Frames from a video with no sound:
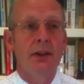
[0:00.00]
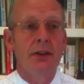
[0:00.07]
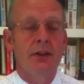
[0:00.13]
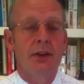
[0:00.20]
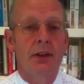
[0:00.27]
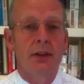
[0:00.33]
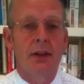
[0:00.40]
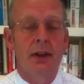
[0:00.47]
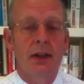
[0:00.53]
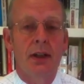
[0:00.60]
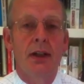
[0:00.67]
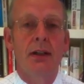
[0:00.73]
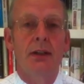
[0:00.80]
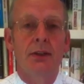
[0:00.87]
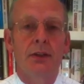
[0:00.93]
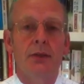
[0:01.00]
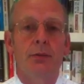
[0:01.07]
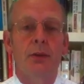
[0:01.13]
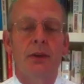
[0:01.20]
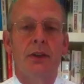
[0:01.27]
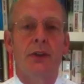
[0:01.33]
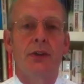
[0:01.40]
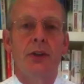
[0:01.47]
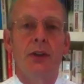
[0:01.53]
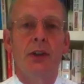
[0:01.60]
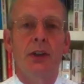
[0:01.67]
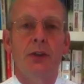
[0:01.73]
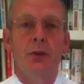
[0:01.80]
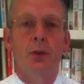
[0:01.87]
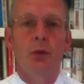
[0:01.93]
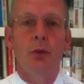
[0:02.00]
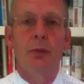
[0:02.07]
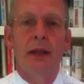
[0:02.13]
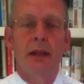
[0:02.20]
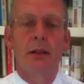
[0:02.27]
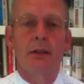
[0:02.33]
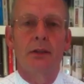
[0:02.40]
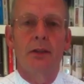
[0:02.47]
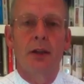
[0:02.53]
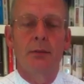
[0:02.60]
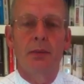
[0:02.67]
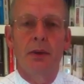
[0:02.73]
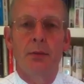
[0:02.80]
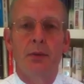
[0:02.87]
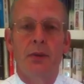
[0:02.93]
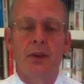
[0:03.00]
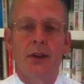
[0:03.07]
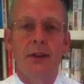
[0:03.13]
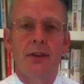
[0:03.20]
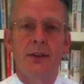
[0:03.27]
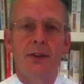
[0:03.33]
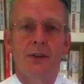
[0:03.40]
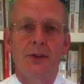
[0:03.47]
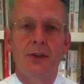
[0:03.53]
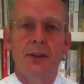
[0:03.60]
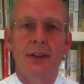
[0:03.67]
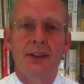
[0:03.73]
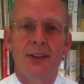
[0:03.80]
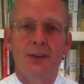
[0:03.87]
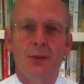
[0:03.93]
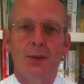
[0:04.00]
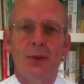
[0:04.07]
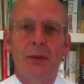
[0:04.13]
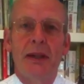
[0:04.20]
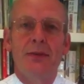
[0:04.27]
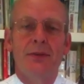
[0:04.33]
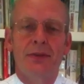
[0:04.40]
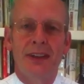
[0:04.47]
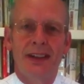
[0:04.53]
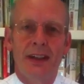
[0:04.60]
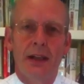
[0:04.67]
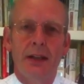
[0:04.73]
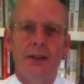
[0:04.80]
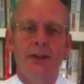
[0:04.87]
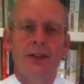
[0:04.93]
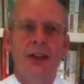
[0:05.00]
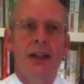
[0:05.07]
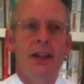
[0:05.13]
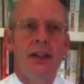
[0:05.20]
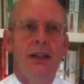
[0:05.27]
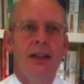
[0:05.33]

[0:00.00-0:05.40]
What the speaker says: It's at the heart of what the city is all about. Some people think that the city is all about finance.